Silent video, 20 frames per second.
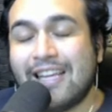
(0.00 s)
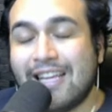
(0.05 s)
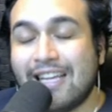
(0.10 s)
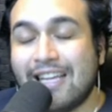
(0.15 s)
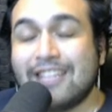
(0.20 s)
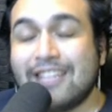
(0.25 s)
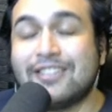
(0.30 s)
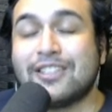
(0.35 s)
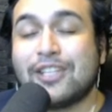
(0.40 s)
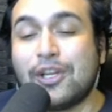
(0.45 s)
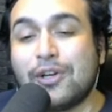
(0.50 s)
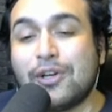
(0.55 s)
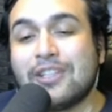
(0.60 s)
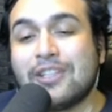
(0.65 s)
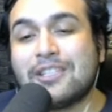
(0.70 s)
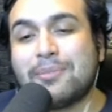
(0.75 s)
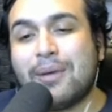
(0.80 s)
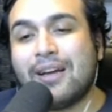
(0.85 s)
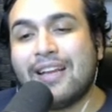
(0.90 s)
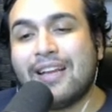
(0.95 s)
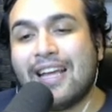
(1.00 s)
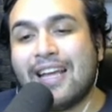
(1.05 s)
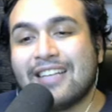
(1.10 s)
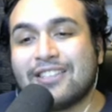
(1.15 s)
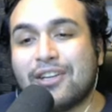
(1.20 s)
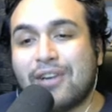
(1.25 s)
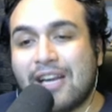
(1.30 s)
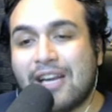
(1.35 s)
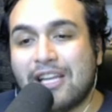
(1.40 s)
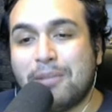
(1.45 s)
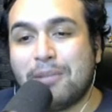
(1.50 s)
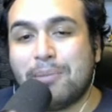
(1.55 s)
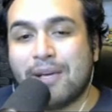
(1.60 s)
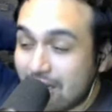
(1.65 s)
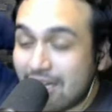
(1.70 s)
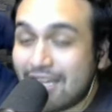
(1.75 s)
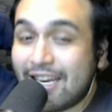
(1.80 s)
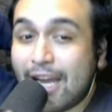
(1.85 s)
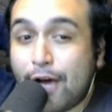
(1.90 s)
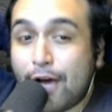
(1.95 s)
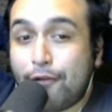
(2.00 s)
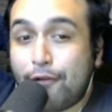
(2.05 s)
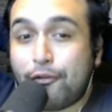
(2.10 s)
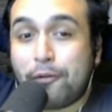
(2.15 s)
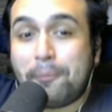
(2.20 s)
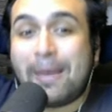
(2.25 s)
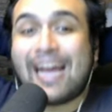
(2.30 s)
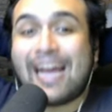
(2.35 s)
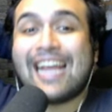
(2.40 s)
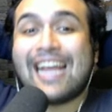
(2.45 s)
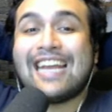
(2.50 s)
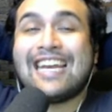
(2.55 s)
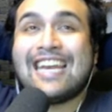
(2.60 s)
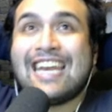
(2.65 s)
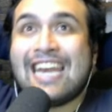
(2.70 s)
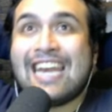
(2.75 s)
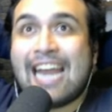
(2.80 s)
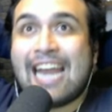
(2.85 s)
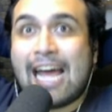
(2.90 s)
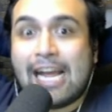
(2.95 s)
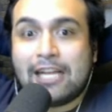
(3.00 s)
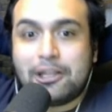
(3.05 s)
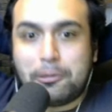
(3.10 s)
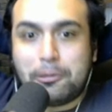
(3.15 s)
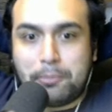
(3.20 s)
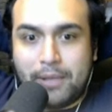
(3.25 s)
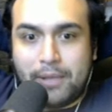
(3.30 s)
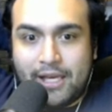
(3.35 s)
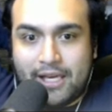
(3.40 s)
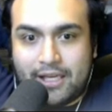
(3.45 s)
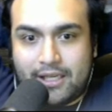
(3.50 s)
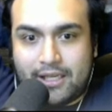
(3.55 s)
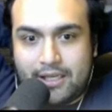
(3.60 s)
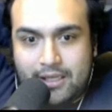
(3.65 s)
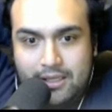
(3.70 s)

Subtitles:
It secured its spot as our 8th pick. And now for my 9th pick,